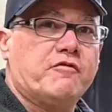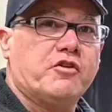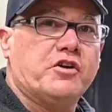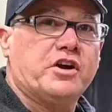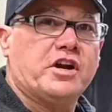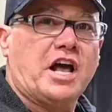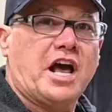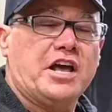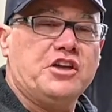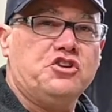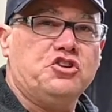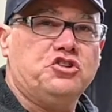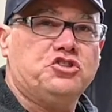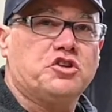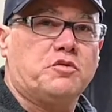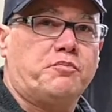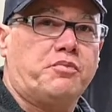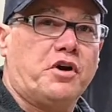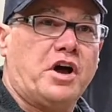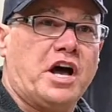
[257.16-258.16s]
it. I use
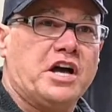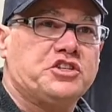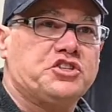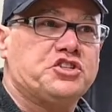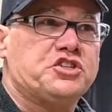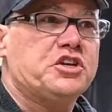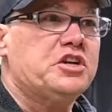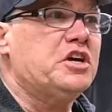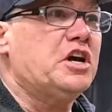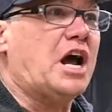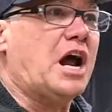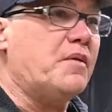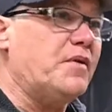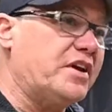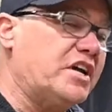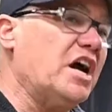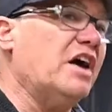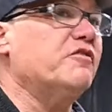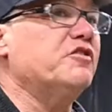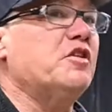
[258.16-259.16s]
a brush. I
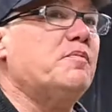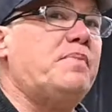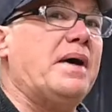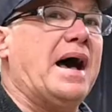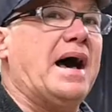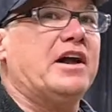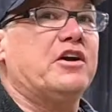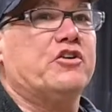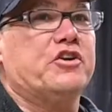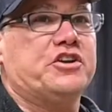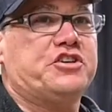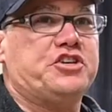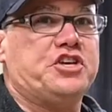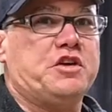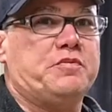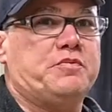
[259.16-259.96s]
recover the powder and keep